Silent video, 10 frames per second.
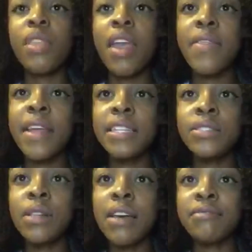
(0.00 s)
And then
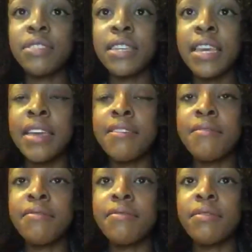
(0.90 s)
you have to
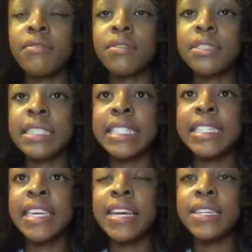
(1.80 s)
give
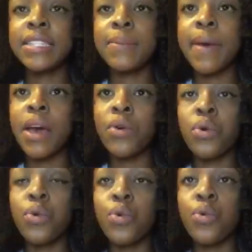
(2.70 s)
details
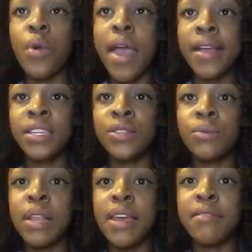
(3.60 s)
about where you
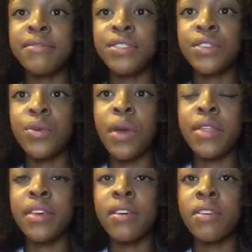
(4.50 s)
live, so
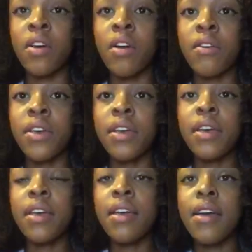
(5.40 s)
whether you're
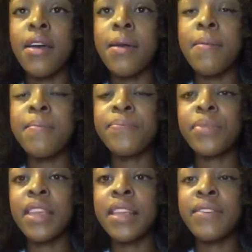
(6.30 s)

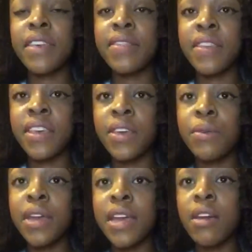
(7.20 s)
living in the
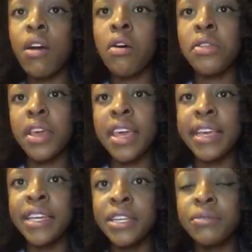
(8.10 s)
UK or the
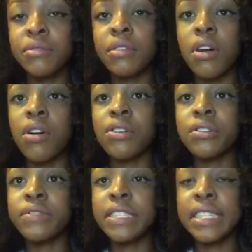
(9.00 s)
EU or
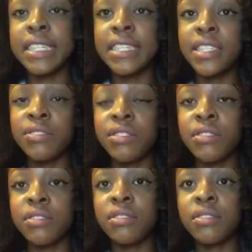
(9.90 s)
overseas, you
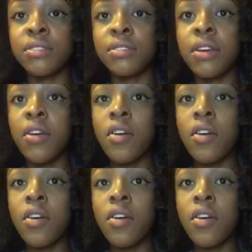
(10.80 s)
can also